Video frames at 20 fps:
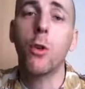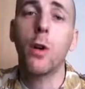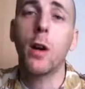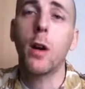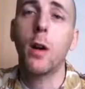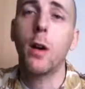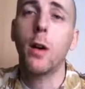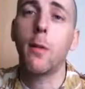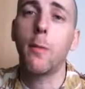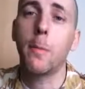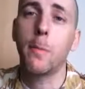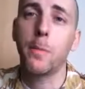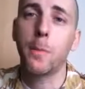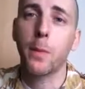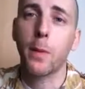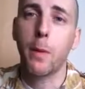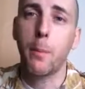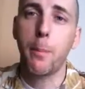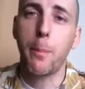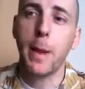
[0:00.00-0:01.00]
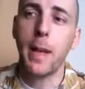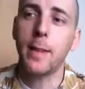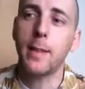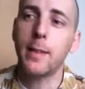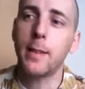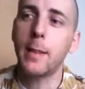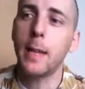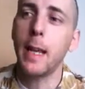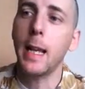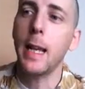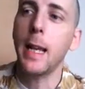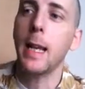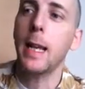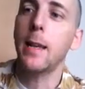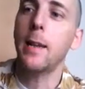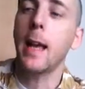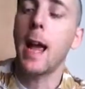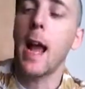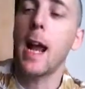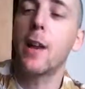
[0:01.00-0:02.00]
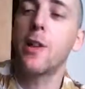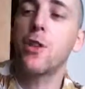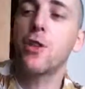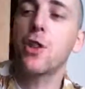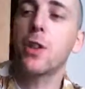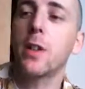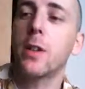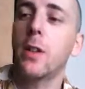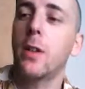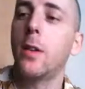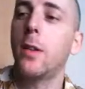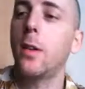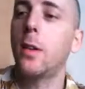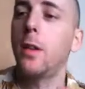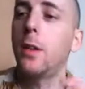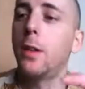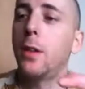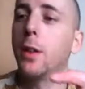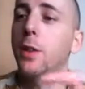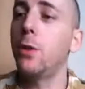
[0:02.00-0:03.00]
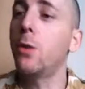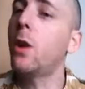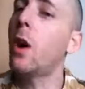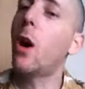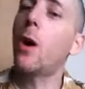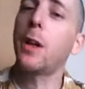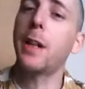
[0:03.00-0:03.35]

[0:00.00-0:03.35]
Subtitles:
Engine or U-Card games because I just don't think,